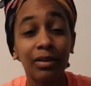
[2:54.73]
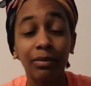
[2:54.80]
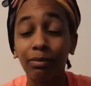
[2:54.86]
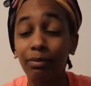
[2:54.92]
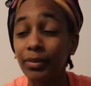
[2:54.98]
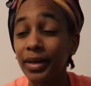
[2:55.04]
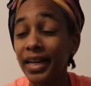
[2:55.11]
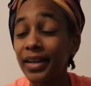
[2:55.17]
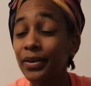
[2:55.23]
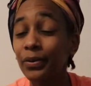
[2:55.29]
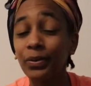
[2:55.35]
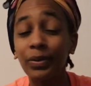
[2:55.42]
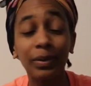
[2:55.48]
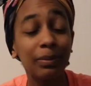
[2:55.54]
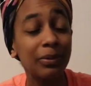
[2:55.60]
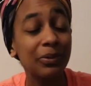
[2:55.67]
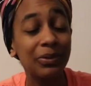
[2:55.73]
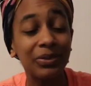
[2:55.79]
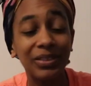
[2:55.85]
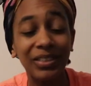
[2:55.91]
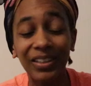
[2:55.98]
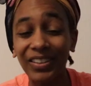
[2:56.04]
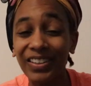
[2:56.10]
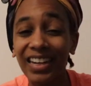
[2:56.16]
my
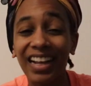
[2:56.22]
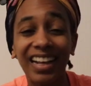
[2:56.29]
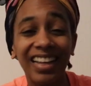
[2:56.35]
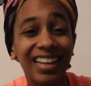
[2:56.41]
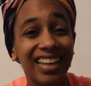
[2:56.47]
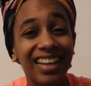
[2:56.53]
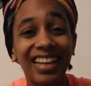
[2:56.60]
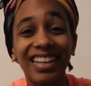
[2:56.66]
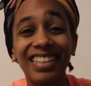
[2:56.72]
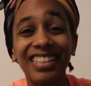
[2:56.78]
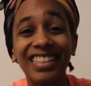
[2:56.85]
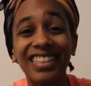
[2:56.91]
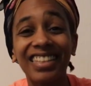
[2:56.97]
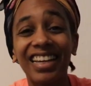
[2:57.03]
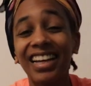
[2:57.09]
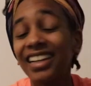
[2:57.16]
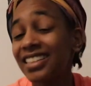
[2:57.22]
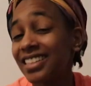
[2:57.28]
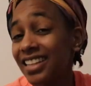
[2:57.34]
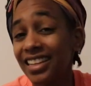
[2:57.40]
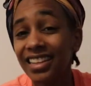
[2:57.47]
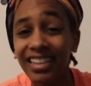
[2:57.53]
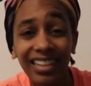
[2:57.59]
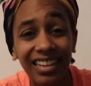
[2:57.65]
hormones hurt, I guess I
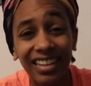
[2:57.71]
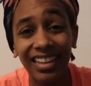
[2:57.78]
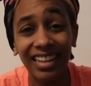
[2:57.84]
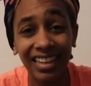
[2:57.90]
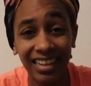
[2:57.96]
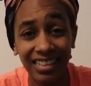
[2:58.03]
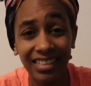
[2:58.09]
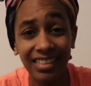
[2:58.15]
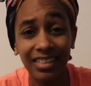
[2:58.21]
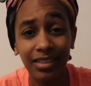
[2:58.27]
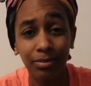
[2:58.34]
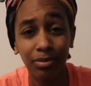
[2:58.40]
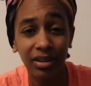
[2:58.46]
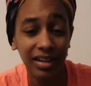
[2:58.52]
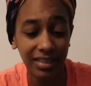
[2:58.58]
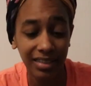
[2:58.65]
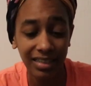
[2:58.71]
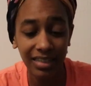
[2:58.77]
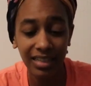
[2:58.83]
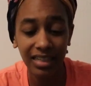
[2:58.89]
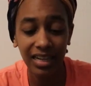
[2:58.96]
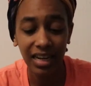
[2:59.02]
take an antidepressant.